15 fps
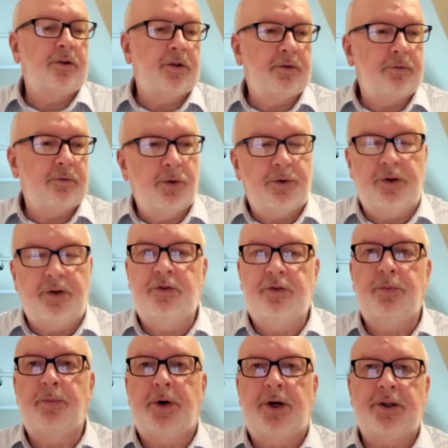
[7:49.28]
go to the
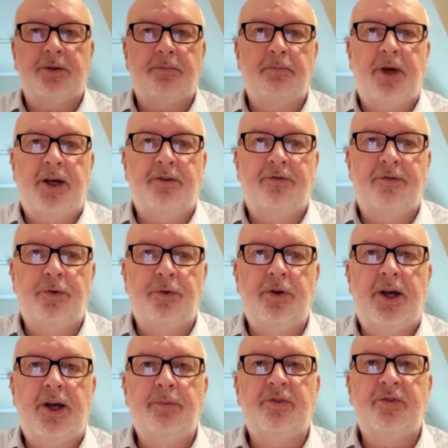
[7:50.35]
supermarket and buy food.
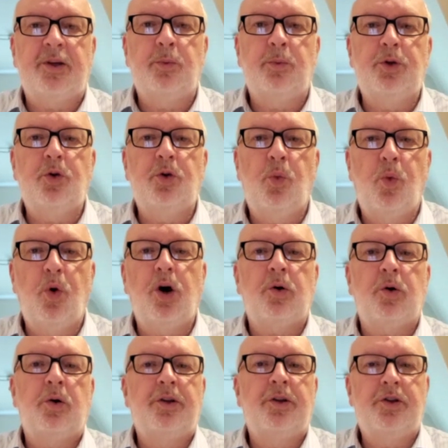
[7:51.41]
I'm saying, will you walk
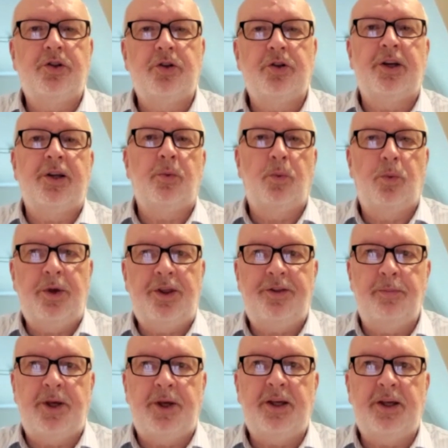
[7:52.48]
the journey with
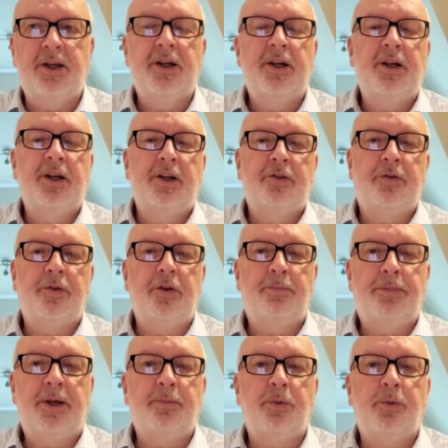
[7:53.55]
me so that
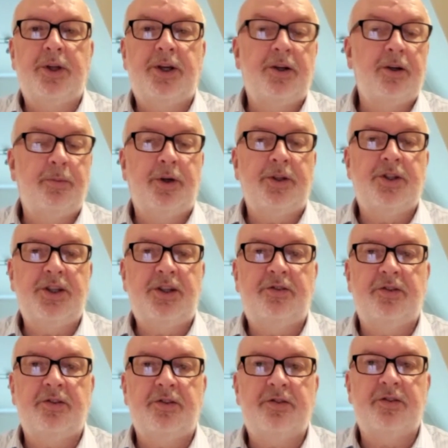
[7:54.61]
people will hear about
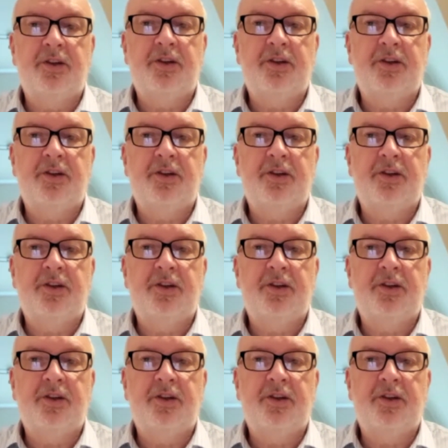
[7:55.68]
Jesus?